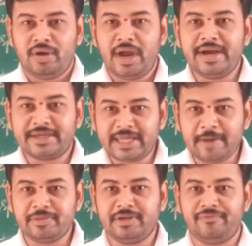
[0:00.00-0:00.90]
had
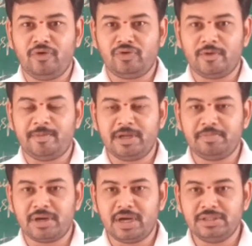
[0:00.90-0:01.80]
kept the photo of
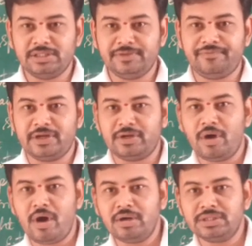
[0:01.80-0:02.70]
Mahatma Gandhi for a
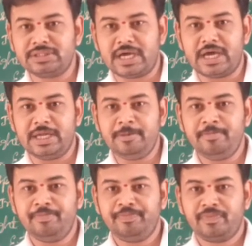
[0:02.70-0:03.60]
long time,